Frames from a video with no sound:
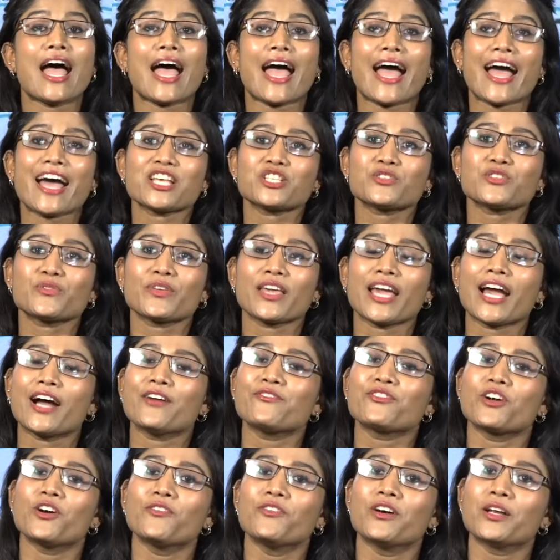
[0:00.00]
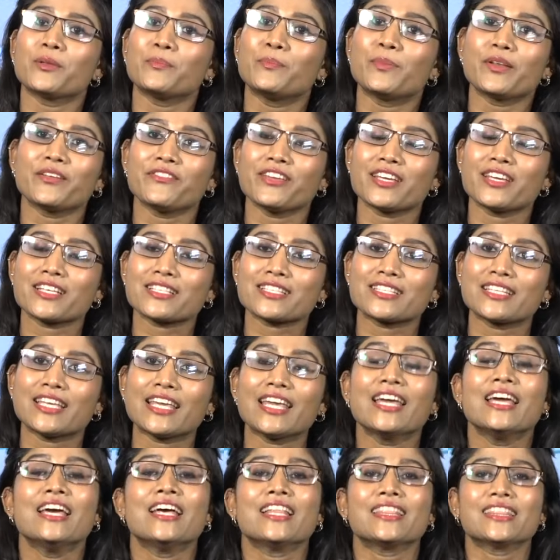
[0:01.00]
As we have covered
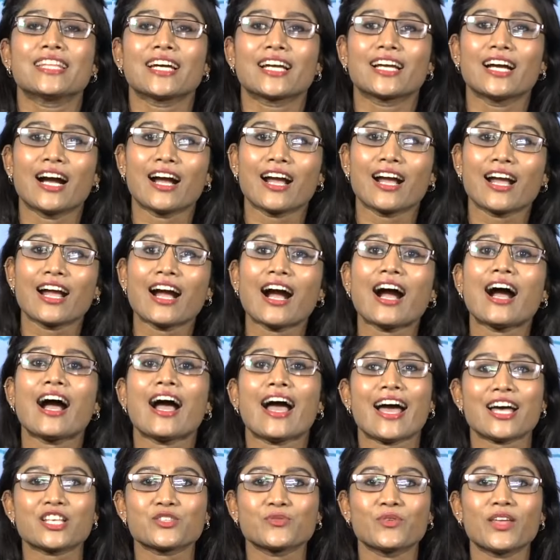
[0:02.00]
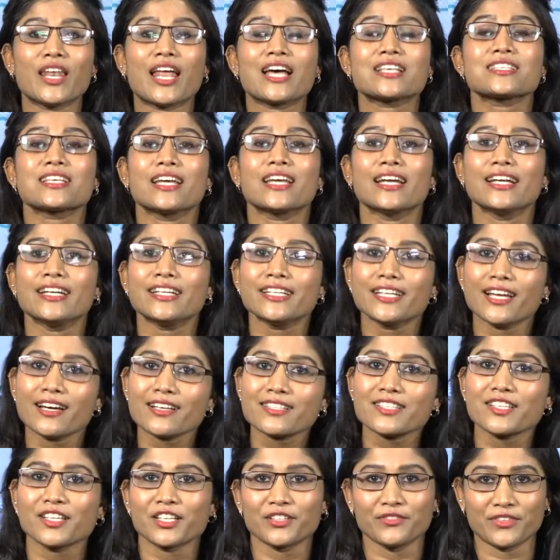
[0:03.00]
previously, the Ganga as well as
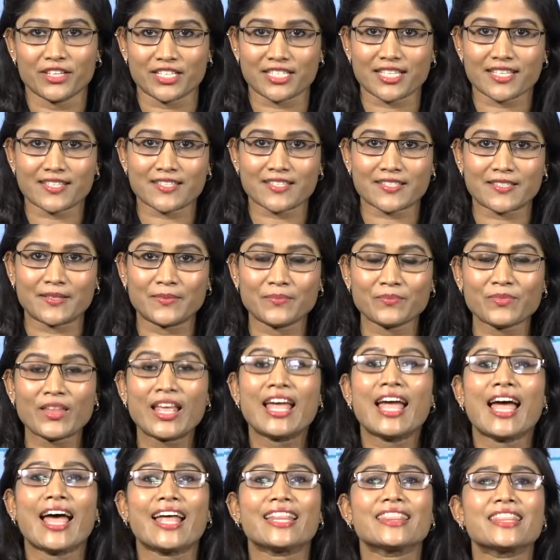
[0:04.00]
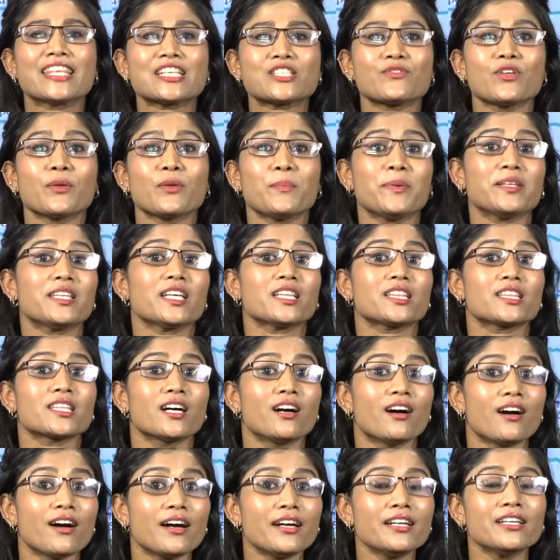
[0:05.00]
Indus river system, and this will be the
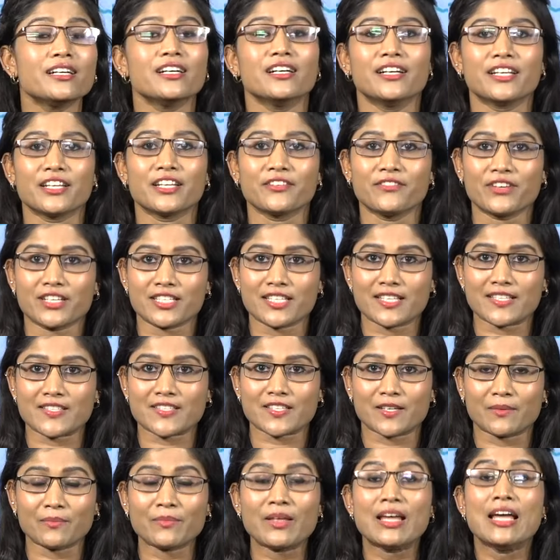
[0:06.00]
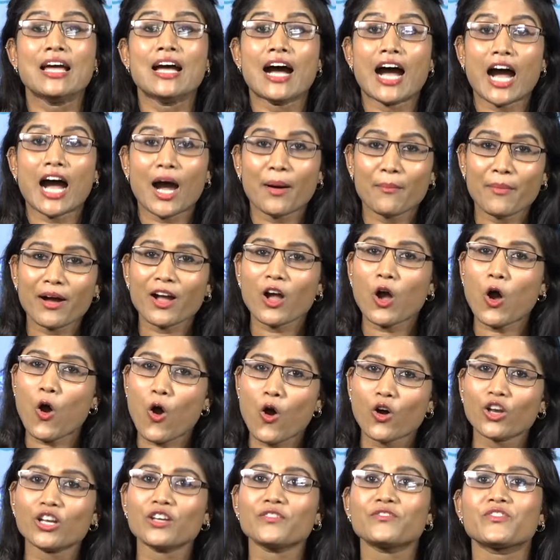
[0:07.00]
third river system. Among
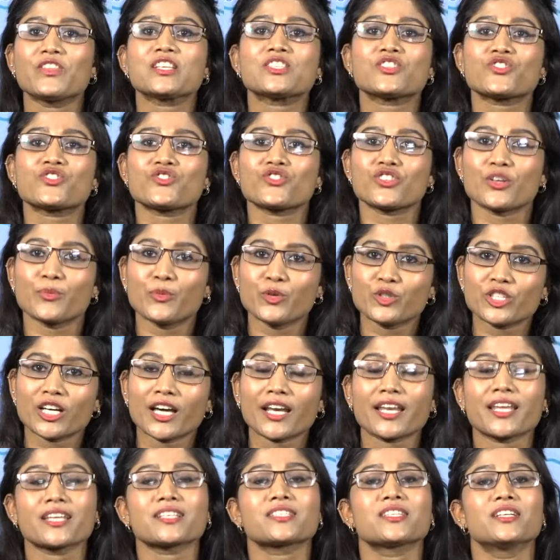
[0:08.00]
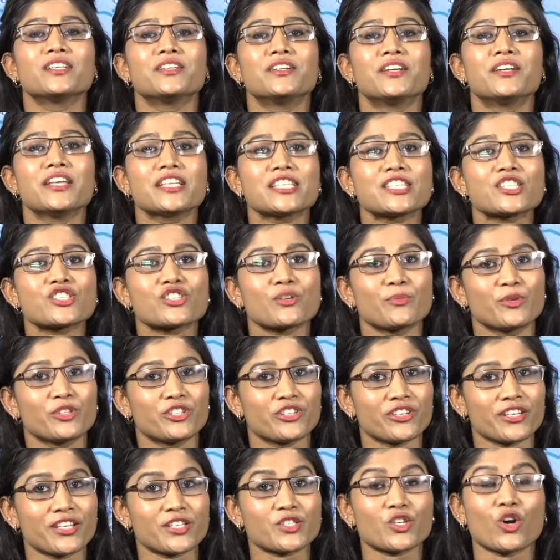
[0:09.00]
all of these tributaries,
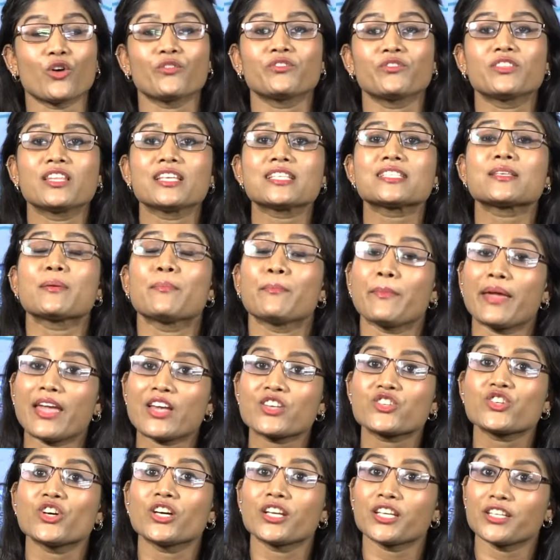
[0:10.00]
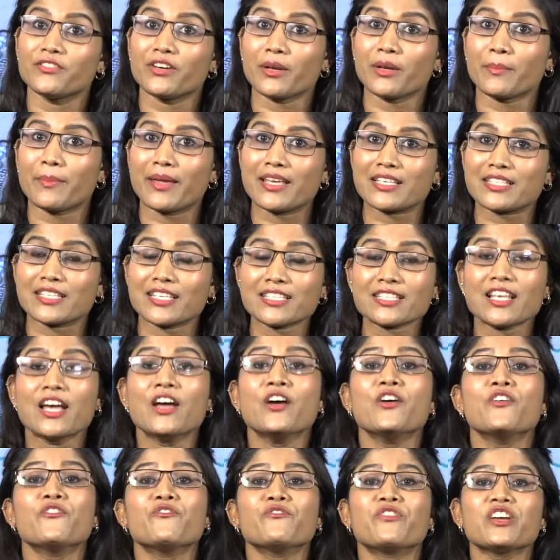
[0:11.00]
distributaries of these major river basins,
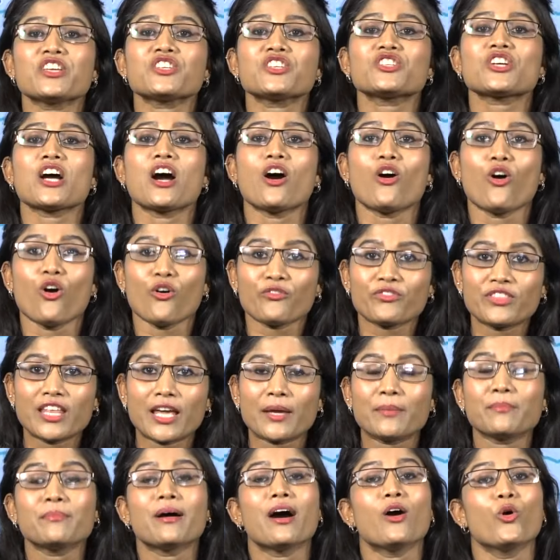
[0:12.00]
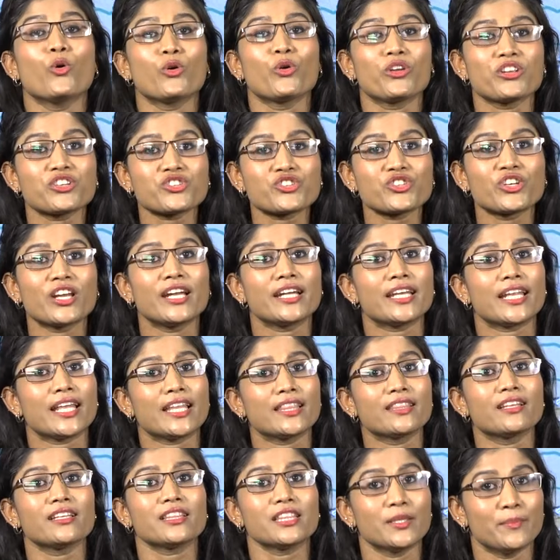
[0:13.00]
which of them originate
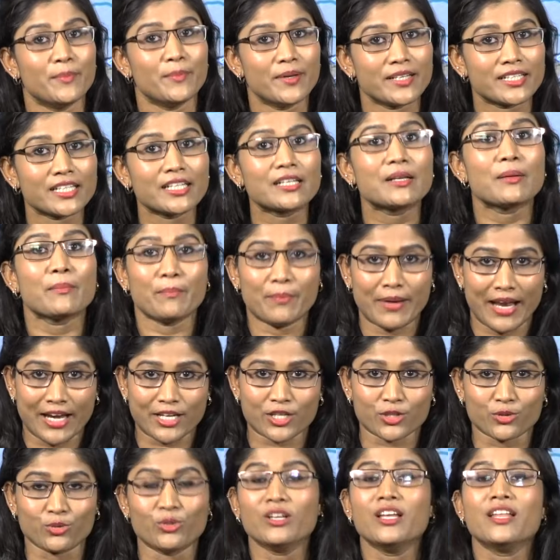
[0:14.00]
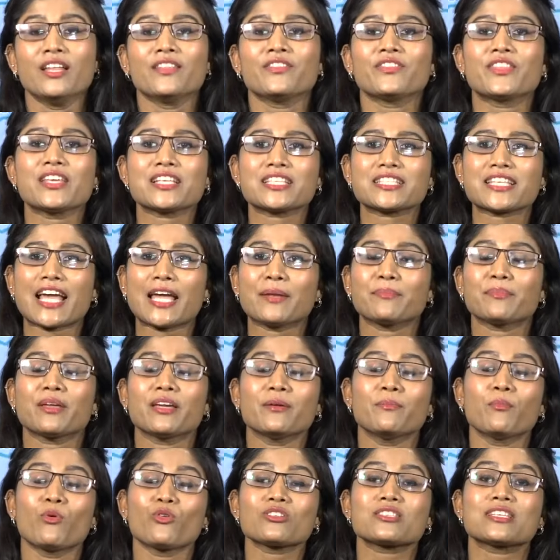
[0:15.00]
in the Tibetan plateau? This can
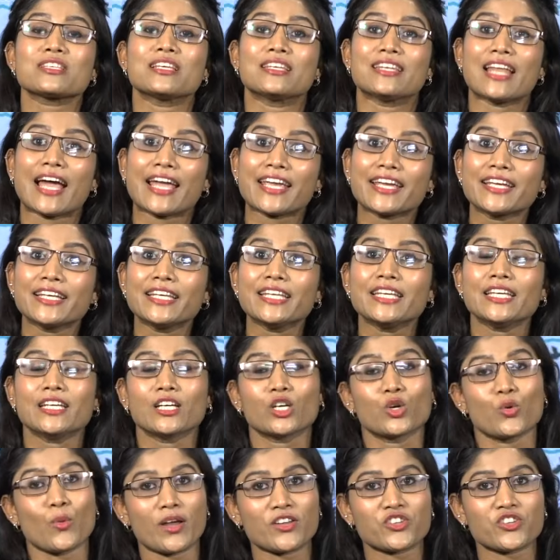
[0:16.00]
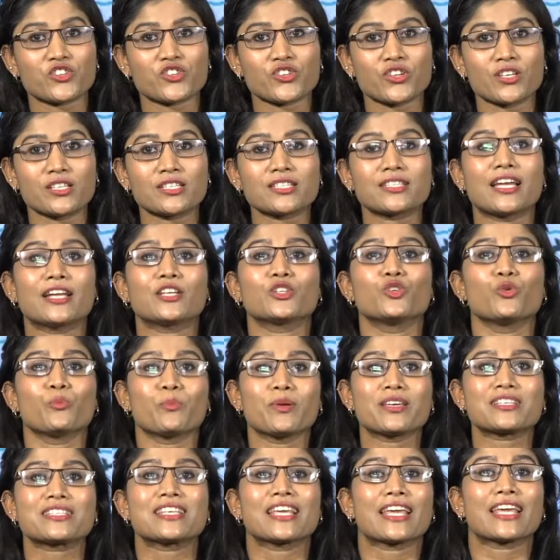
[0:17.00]
be most likely questions that
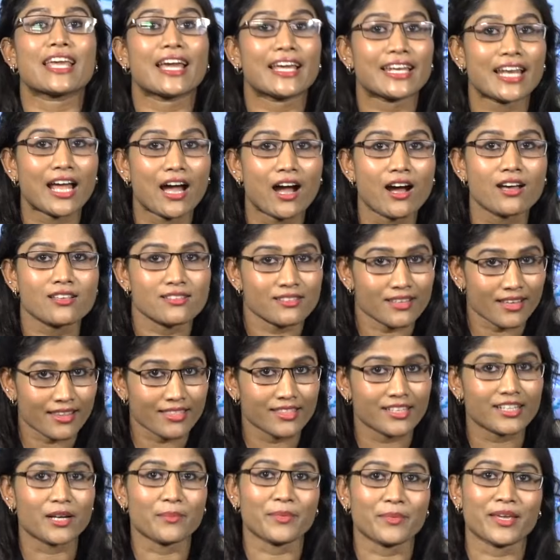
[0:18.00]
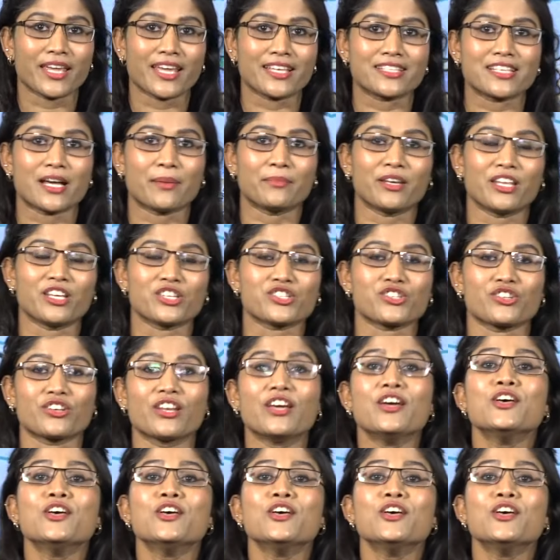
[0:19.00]
UPSC can ask in the coming examination.